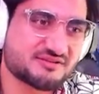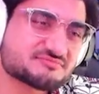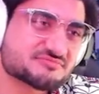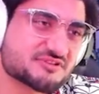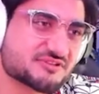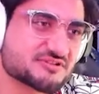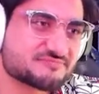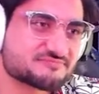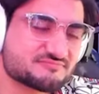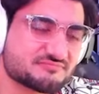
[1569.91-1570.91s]
Well,
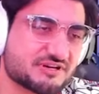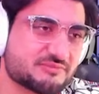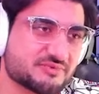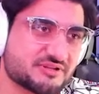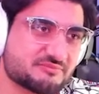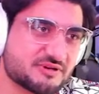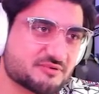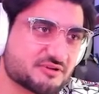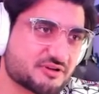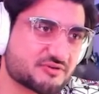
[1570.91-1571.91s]
might be
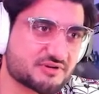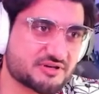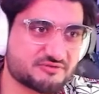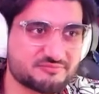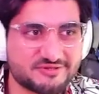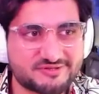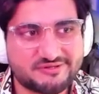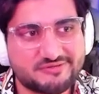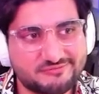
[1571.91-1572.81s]
looking around, but you know.